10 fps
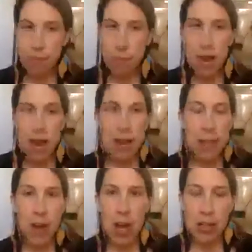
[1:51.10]
I
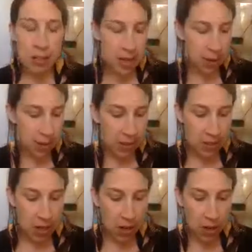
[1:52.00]
thought I would
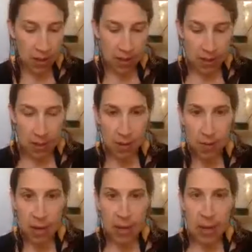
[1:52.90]
start this
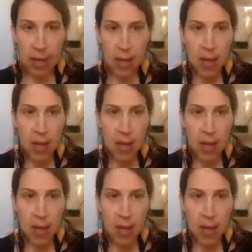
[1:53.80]
evening